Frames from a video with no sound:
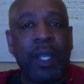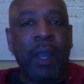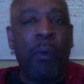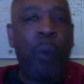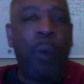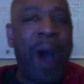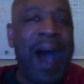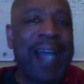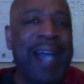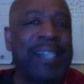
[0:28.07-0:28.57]

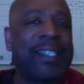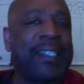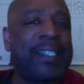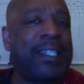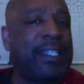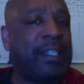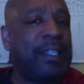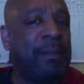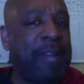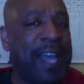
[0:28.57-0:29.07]
why a
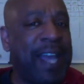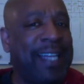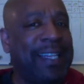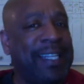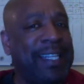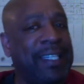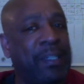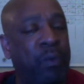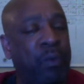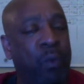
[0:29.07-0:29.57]
system like
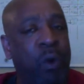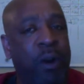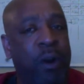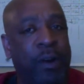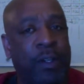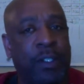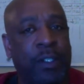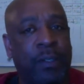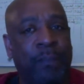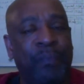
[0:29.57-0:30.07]
this
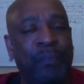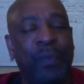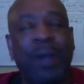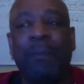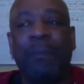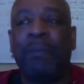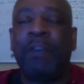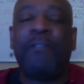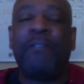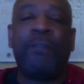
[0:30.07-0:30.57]
works.
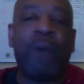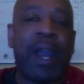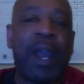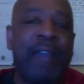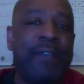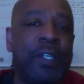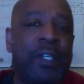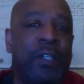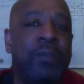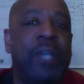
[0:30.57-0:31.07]
Before I
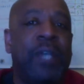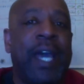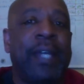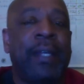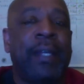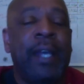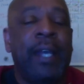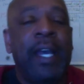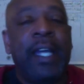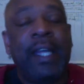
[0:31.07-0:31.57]
even do
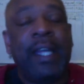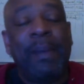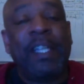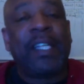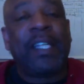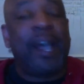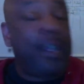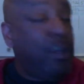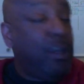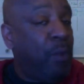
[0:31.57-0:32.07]
that, let me
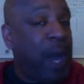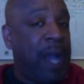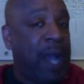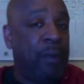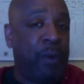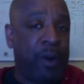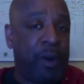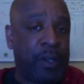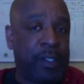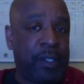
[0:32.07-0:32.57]
tell you why it
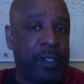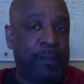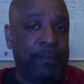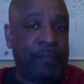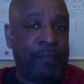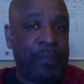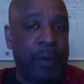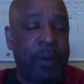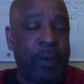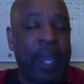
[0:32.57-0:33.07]
works.
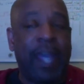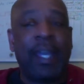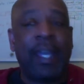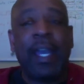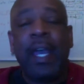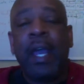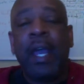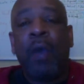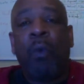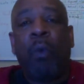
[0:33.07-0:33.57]
Okay,
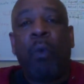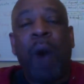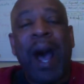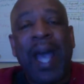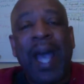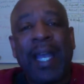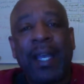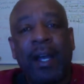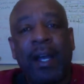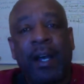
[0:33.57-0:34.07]

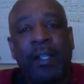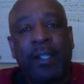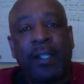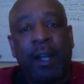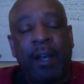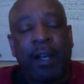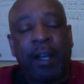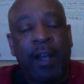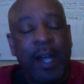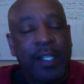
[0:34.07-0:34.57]
why
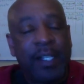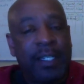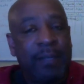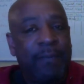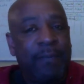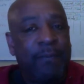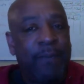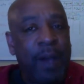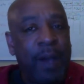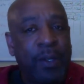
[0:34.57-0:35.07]
a
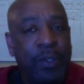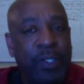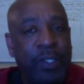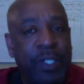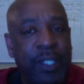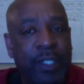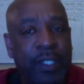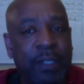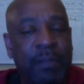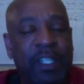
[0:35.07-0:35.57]
custom funnel
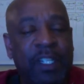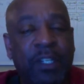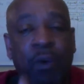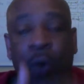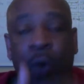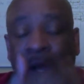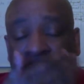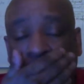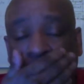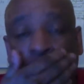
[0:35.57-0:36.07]
system is
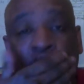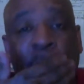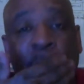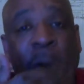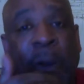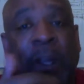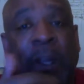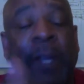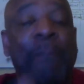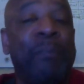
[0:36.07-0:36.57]
going to
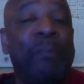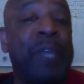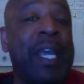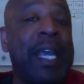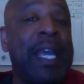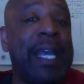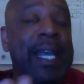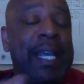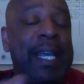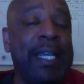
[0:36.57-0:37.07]
work
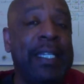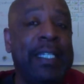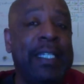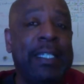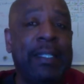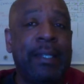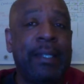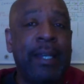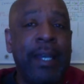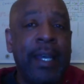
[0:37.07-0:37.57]
is